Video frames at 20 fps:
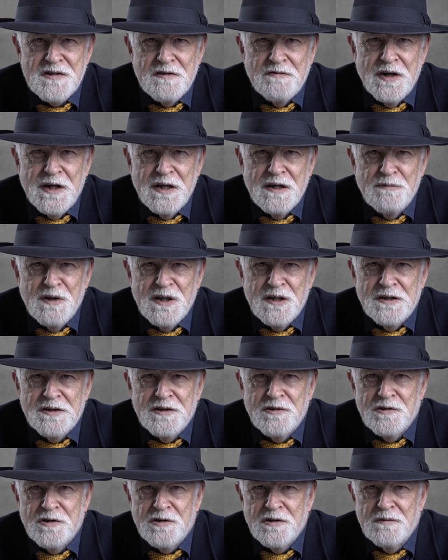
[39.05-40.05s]
available on
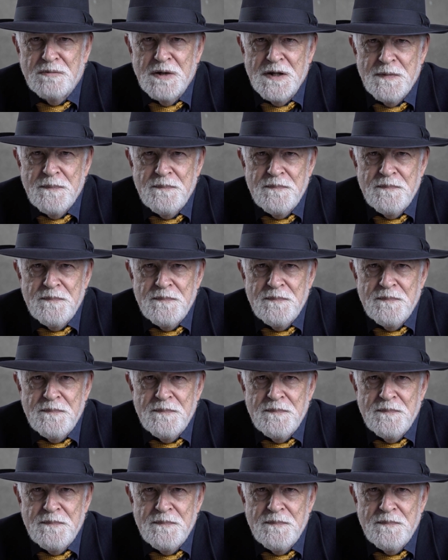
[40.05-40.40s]
YouTube,